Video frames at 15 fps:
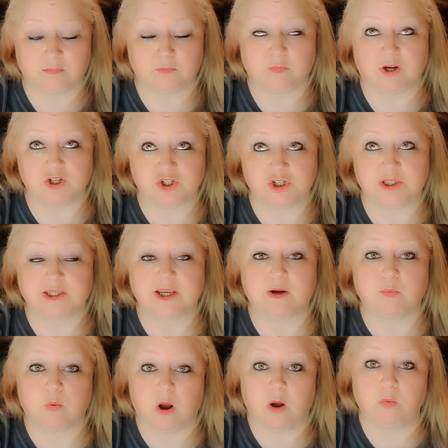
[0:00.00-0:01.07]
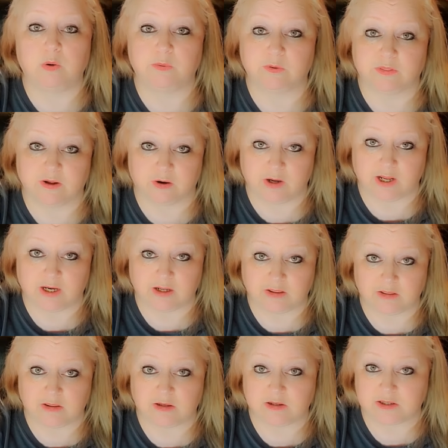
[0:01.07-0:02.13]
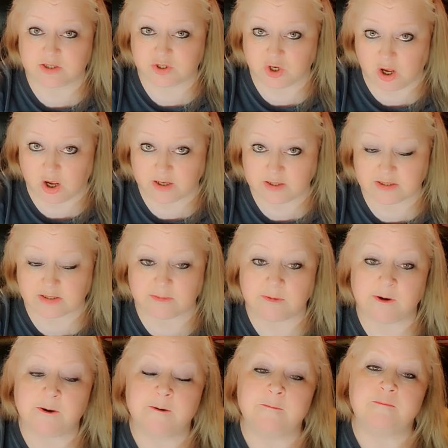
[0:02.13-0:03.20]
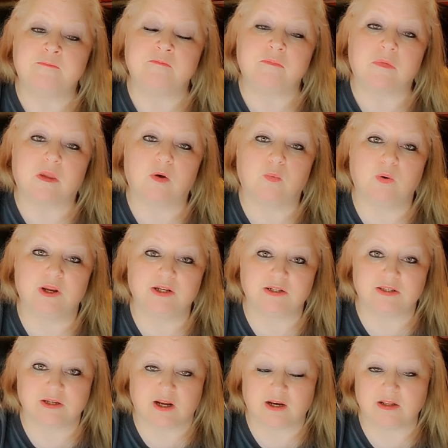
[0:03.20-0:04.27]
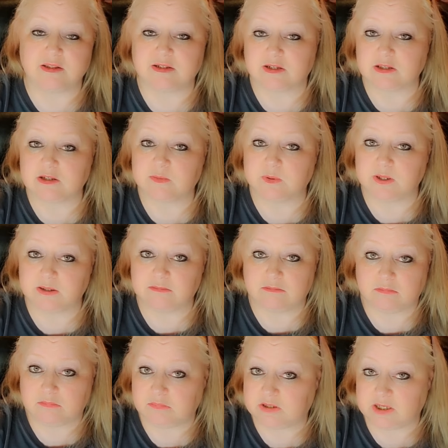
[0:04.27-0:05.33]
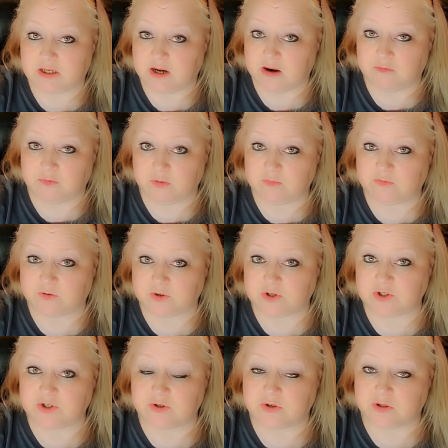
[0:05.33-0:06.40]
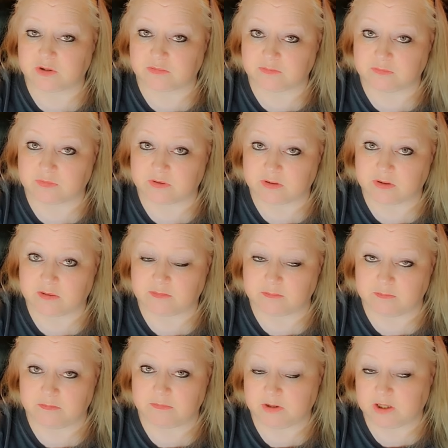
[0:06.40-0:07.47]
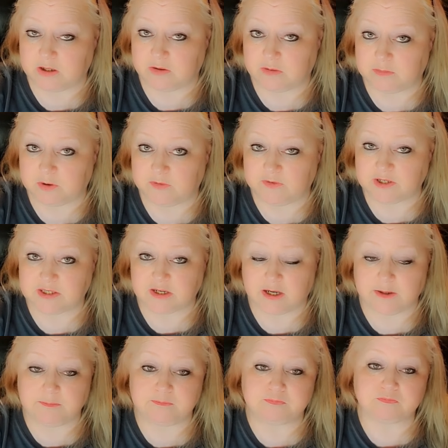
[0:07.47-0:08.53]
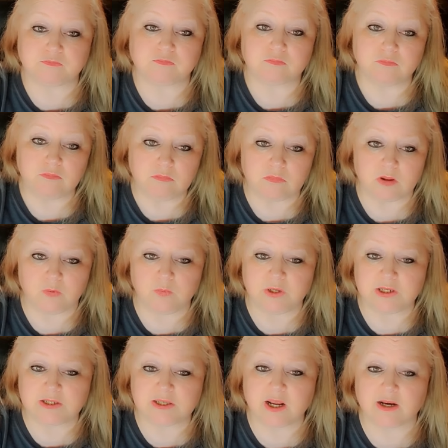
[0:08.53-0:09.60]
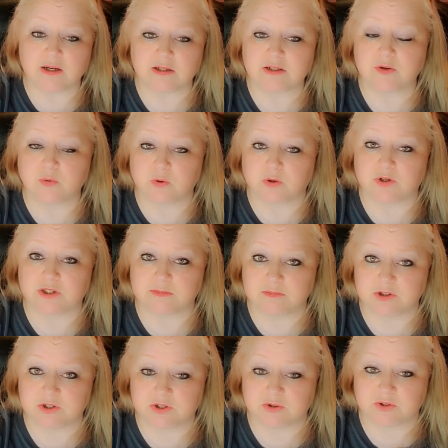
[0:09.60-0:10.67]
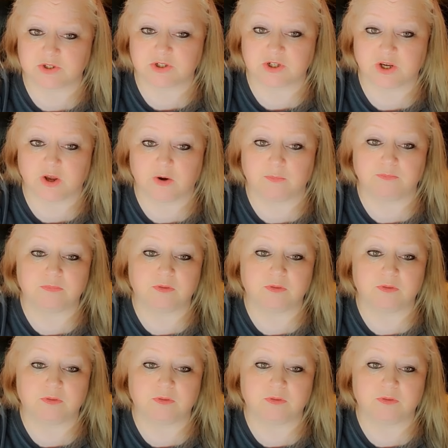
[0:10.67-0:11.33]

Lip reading: I should say, while we were there getting the sauce, we decided, since we didn't have room for dessert, the previous night, we decided to order some desserts to go.